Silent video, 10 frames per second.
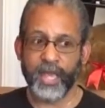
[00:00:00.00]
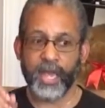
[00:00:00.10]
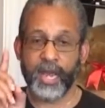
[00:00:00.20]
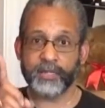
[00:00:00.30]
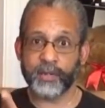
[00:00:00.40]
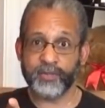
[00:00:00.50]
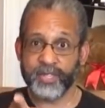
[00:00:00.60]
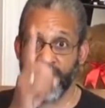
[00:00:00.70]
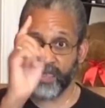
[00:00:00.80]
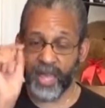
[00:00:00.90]
And as I'm
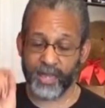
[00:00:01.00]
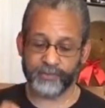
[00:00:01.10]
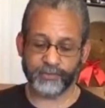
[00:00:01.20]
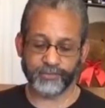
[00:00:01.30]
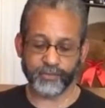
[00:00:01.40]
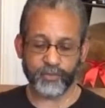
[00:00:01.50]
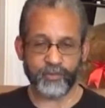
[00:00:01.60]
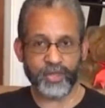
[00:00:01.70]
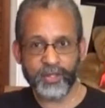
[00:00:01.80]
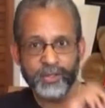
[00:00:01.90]
saying that,
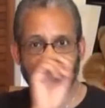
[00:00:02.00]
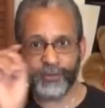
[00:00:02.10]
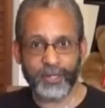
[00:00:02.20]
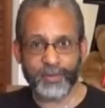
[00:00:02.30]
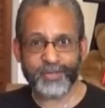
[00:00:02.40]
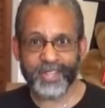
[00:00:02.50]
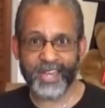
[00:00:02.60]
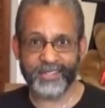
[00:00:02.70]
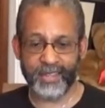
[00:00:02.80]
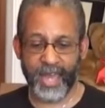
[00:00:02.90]
the flip
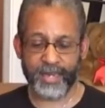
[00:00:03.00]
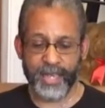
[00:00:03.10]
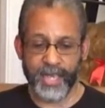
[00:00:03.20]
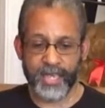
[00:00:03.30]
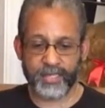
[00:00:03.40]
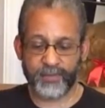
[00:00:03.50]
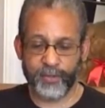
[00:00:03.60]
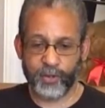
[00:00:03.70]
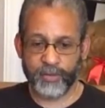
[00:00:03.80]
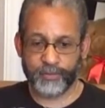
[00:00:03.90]
side to that is if
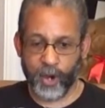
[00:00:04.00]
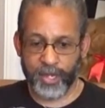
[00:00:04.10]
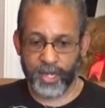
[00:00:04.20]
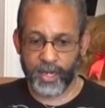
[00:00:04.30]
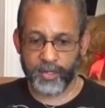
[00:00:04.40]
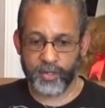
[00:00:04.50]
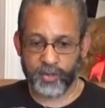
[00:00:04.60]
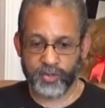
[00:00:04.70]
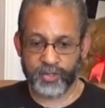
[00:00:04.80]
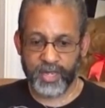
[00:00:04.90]
you're embarking on a
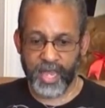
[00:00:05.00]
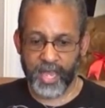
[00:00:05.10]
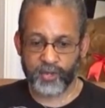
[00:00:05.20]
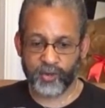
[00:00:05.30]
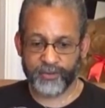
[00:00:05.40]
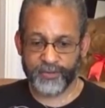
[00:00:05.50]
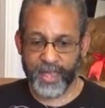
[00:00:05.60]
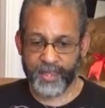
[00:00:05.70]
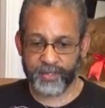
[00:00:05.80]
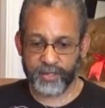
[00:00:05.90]
new stage or
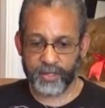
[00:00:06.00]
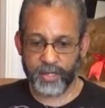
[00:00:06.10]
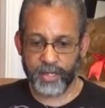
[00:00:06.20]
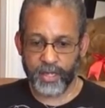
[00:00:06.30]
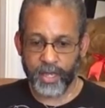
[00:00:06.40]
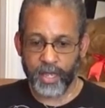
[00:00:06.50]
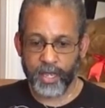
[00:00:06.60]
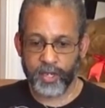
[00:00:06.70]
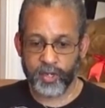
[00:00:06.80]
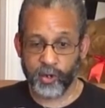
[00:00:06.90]
phase
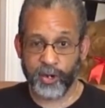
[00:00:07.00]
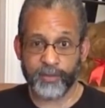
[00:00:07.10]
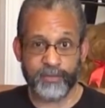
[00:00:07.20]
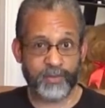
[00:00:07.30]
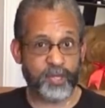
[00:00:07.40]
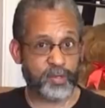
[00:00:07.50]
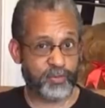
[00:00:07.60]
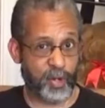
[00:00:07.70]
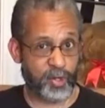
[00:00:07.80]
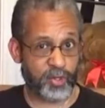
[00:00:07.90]
in your maybe
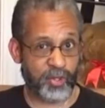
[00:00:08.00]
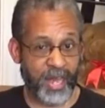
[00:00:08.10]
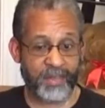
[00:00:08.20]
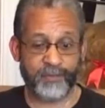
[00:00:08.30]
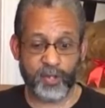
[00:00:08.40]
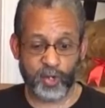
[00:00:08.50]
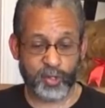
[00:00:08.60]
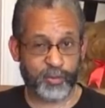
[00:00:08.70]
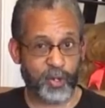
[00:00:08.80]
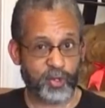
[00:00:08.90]
spiritual life, in your
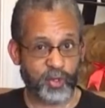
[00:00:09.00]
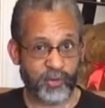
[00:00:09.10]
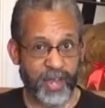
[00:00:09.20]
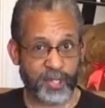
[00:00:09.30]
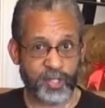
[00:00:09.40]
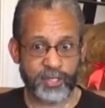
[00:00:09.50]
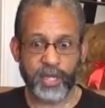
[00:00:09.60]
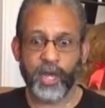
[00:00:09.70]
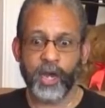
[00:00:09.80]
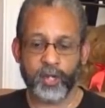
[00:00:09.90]
spiritual direction,
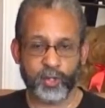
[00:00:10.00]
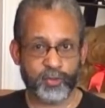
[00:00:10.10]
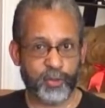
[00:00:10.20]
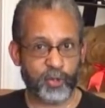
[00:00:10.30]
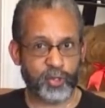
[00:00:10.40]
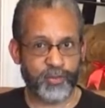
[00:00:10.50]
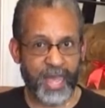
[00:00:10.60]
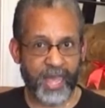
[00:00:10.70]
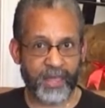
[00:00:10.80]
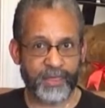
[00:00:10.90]
on your spiritual
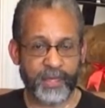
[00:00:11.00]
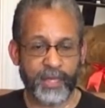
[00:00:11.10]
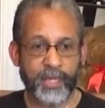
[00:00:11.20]
path,